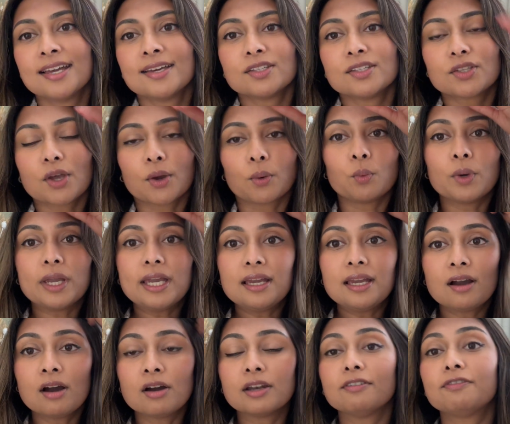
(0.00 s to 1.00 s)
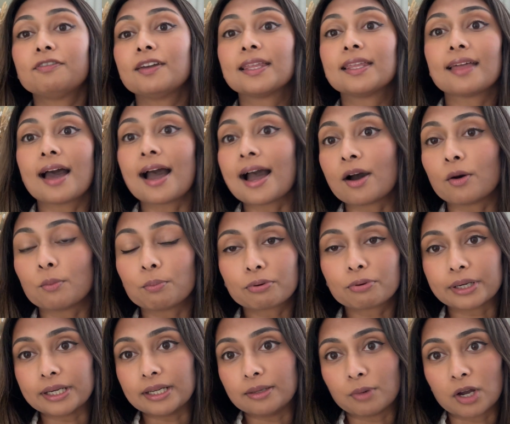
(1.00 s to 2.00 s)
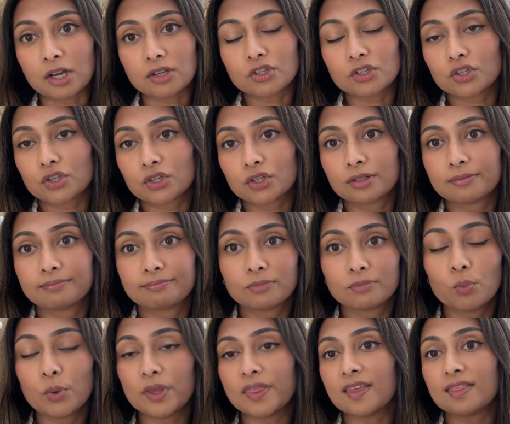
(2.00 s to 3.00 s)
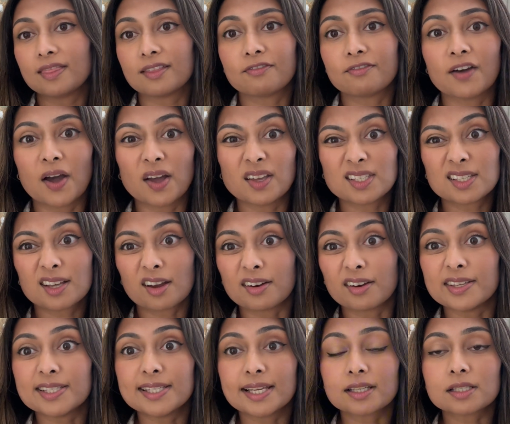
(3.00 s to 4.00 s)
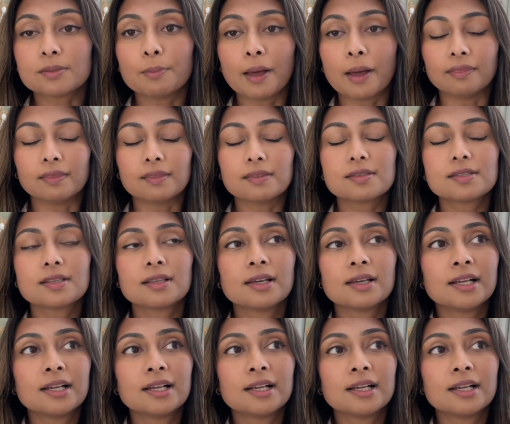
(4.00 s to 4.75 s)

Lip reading: So we kind of figured that out pretty much within the first kind of 6 months.